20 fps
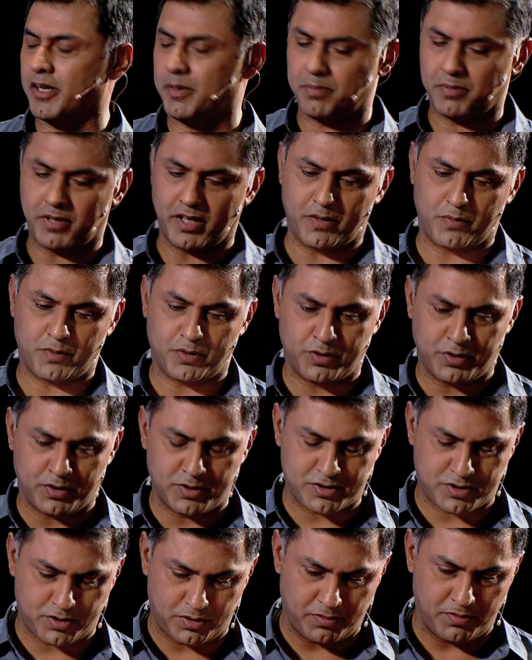up getting one of
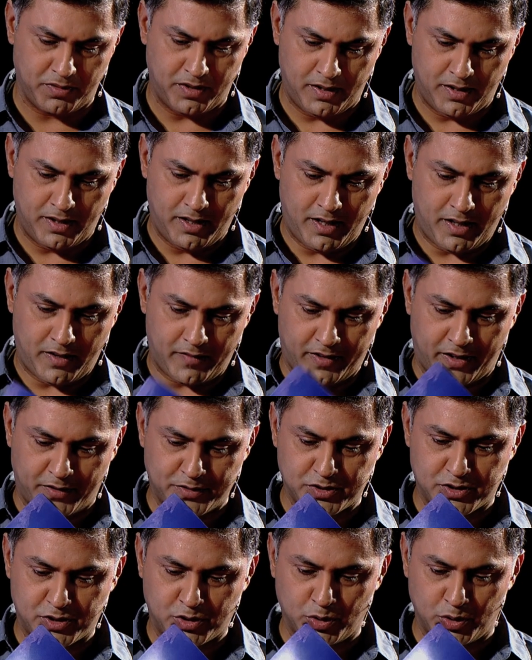those. So when I
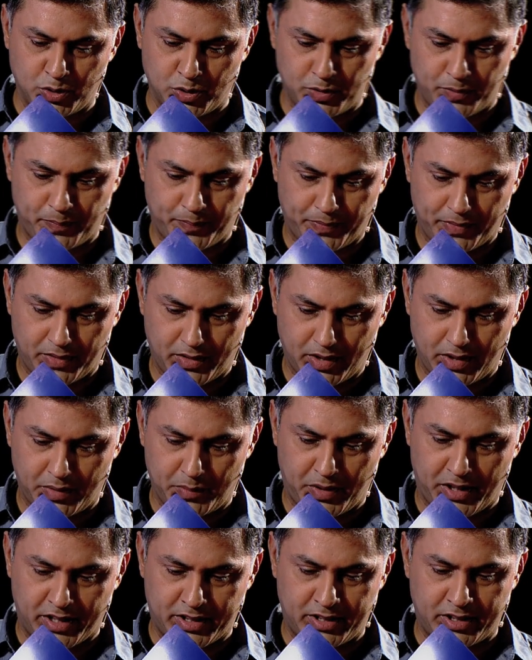was in school,
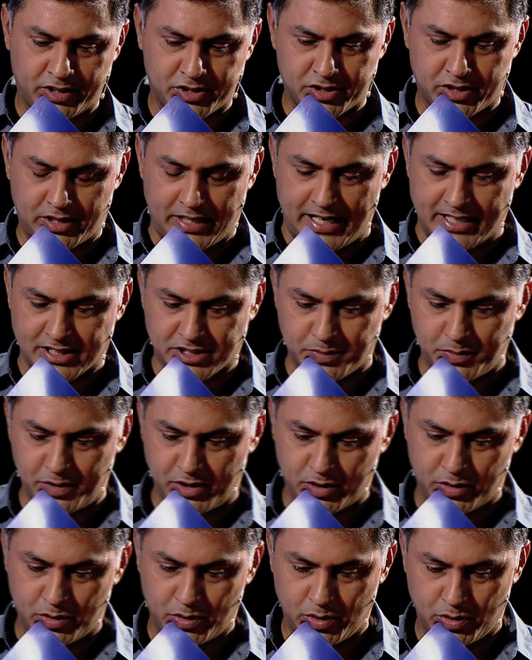my teacher asked me
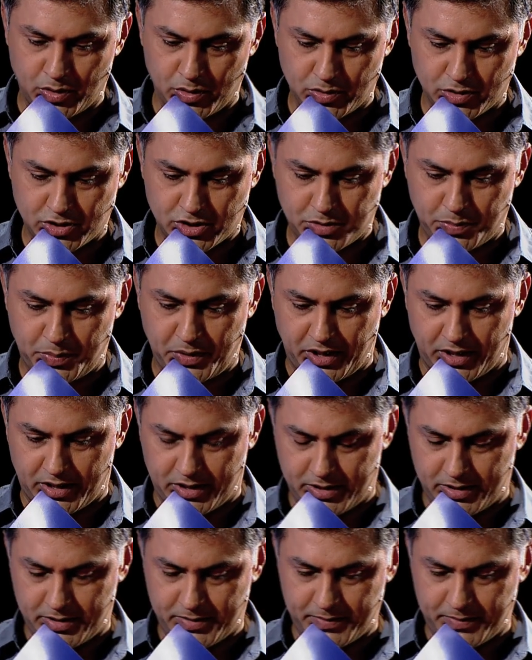to go speak.